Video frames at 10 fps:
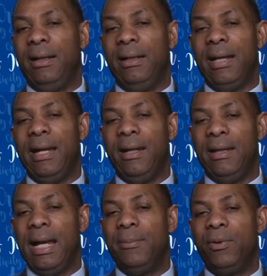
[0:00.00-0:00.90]

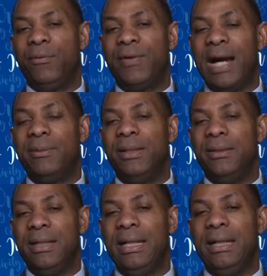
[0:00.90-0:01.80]
enable
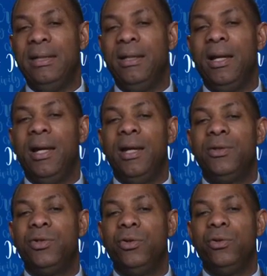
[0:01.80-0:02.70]
vitamin D
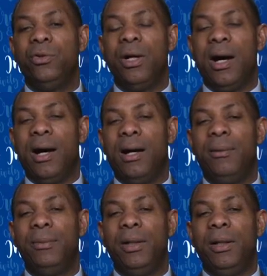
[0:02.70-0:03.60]
to